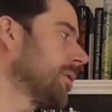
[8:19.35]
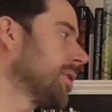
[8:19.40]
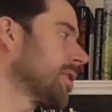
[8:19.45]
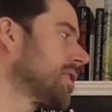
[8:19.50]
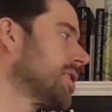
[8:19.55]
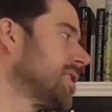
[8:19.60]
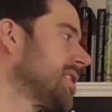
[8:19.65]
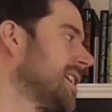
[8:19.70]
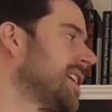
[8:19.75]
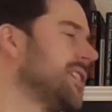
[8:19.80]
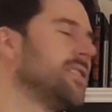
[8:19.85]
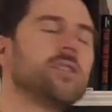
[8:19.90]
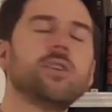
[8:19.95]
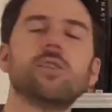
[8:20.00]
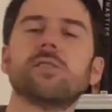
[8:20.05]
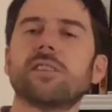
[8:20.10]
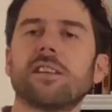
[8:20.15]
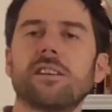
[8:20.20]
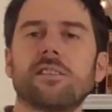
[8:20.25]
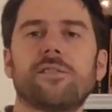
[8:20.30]
continue
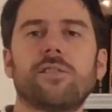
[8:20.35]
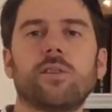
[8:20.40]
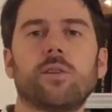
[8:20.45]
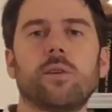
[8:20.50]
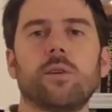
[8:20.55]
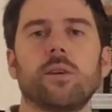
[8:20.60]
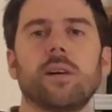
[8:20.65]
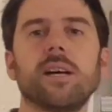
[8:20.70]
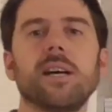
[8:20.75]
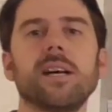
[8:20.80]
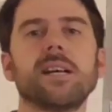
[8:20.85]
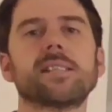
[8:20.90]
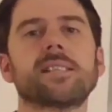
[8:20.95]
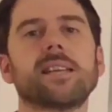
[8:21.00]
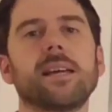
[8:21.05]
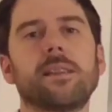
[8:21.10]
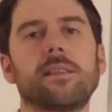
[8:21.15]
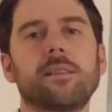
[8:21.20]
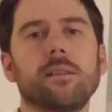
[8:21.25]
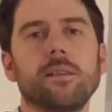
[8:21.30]
using it for,
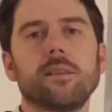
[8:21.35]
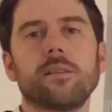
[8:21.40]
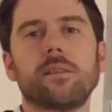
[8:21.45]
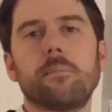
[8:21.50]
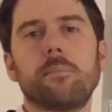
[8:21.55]
say, the